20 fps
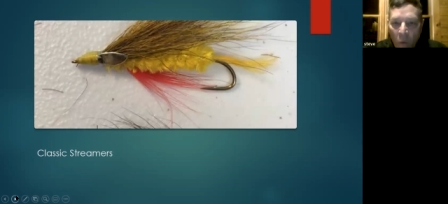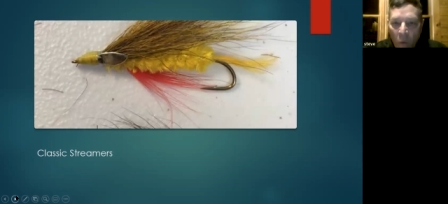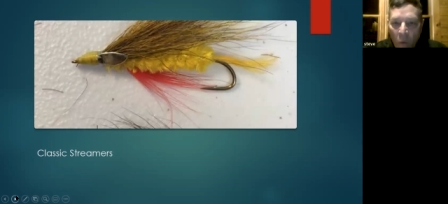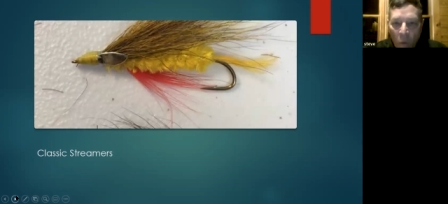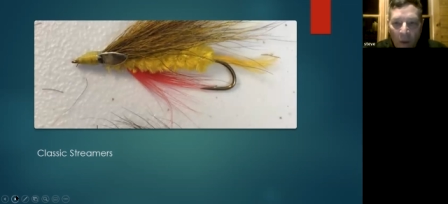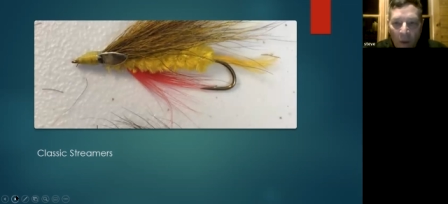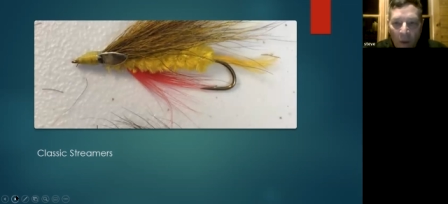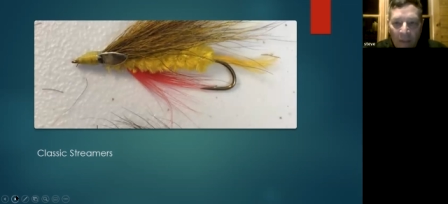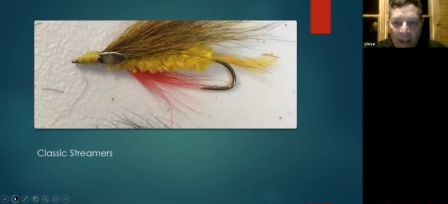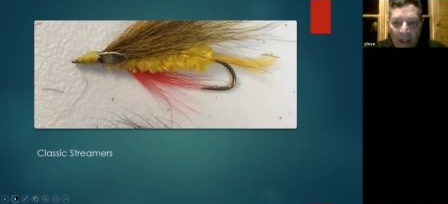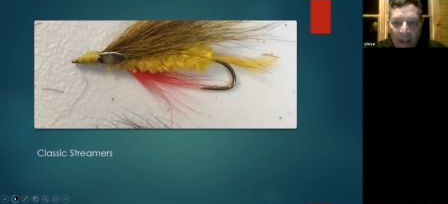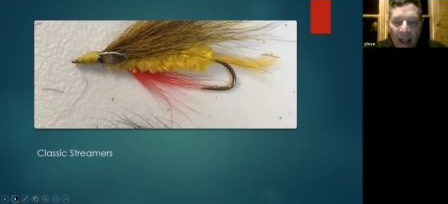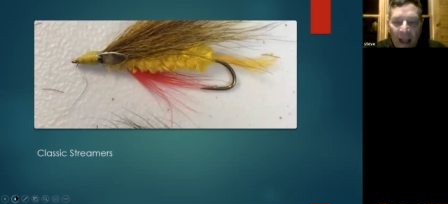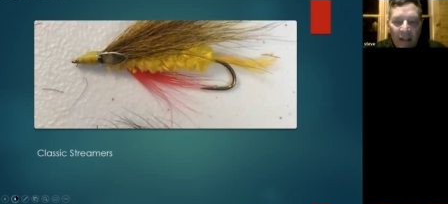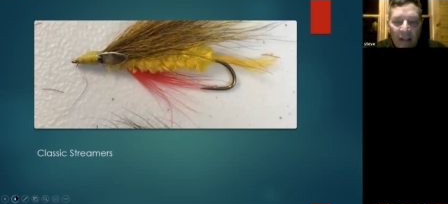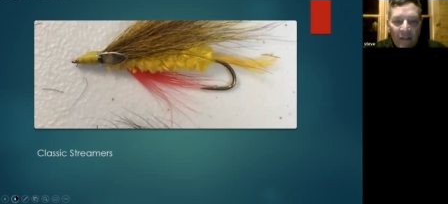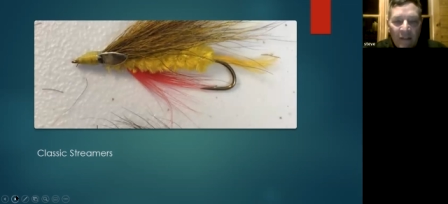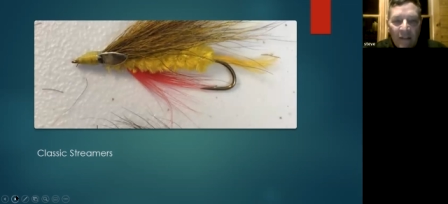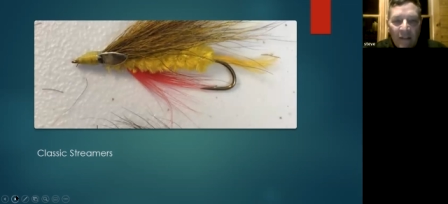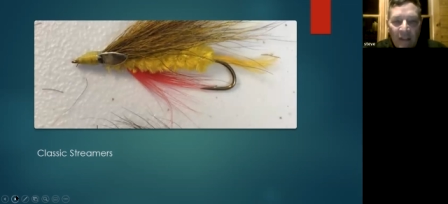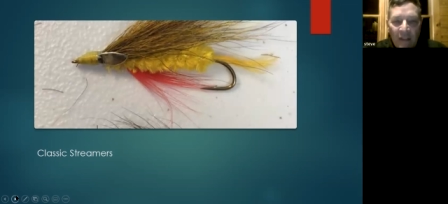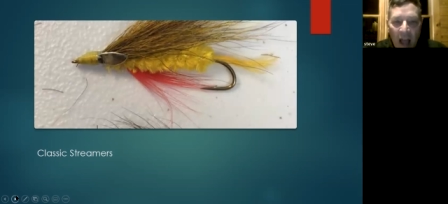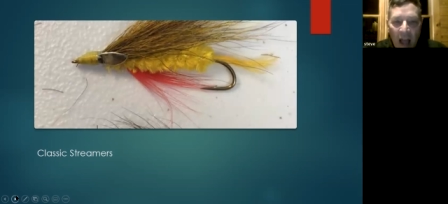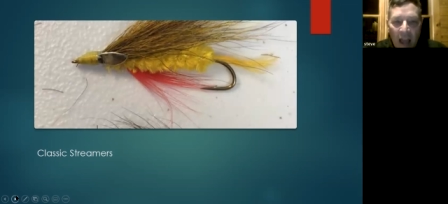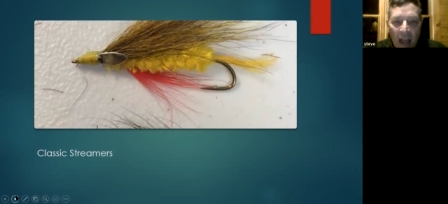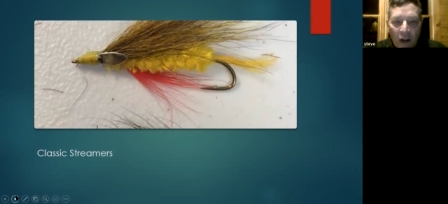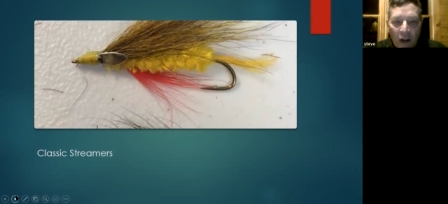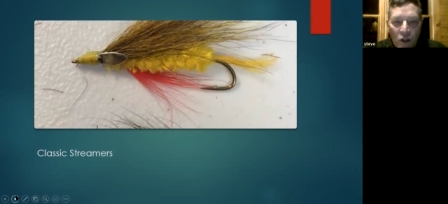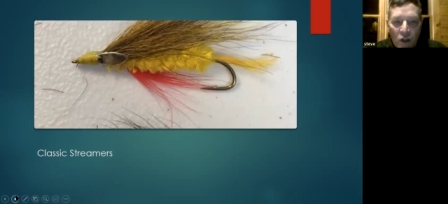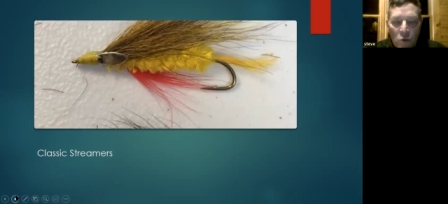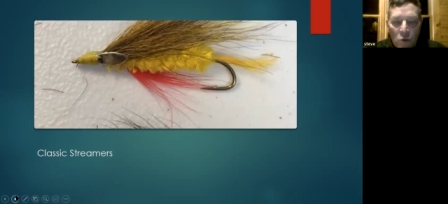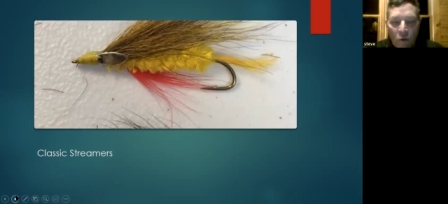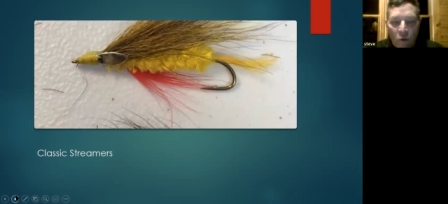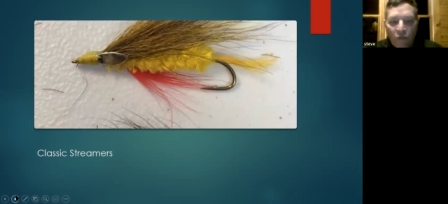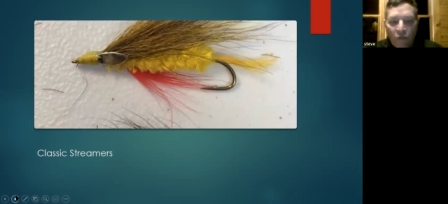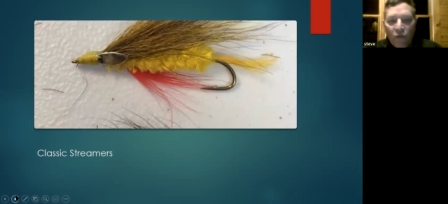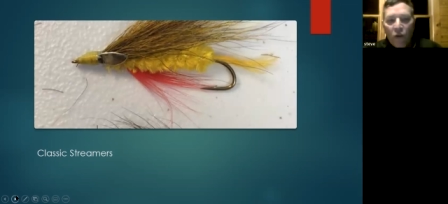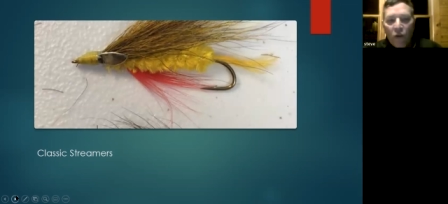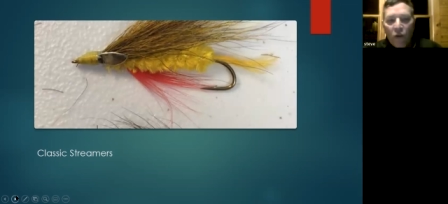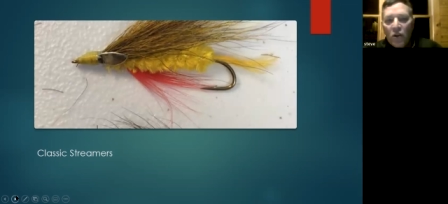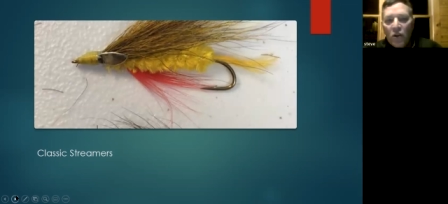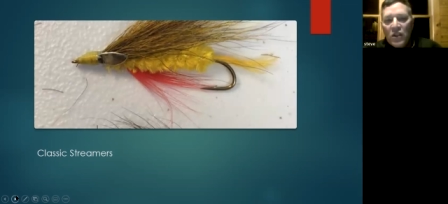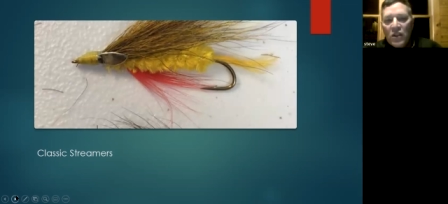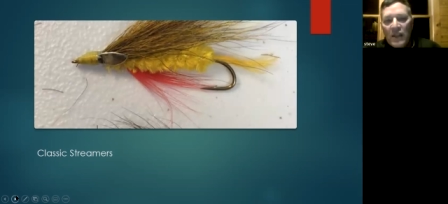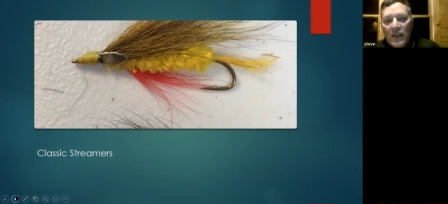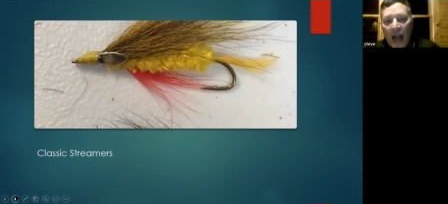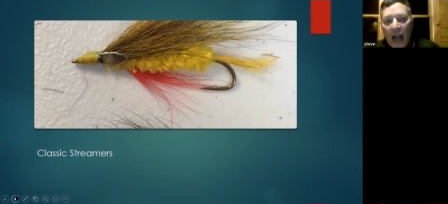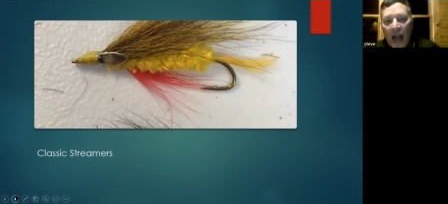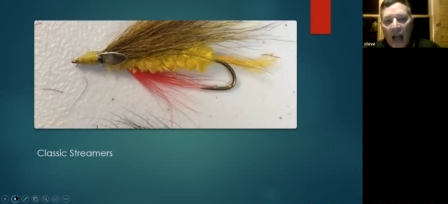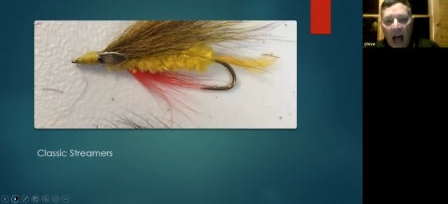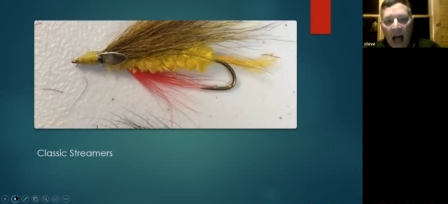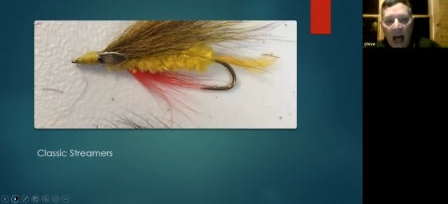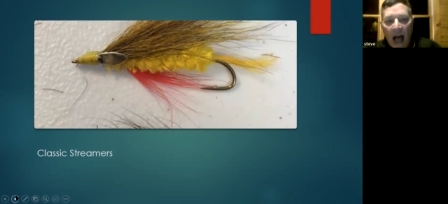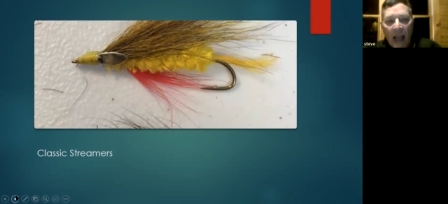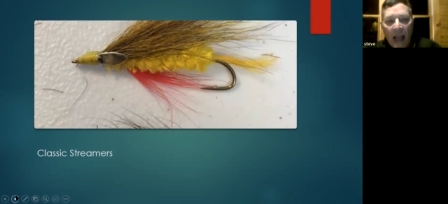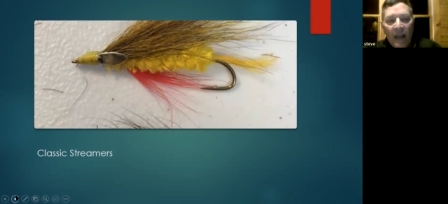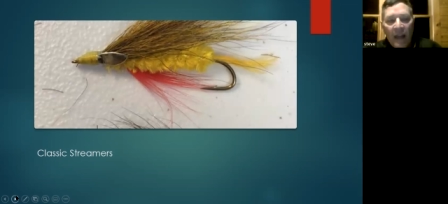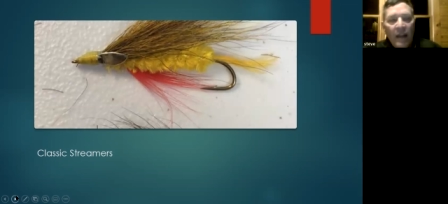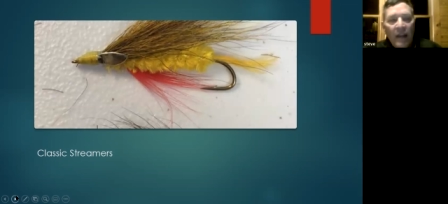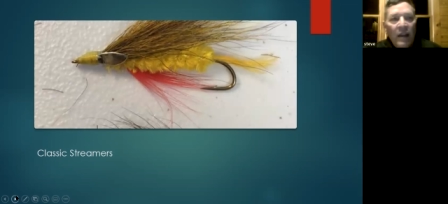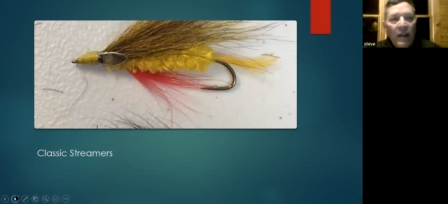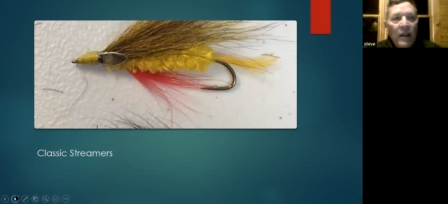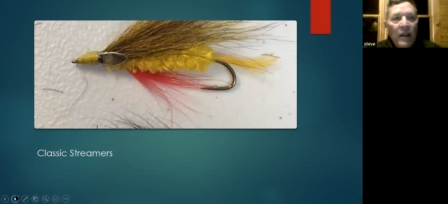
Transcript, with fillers: when the Edson Tigers were first tied,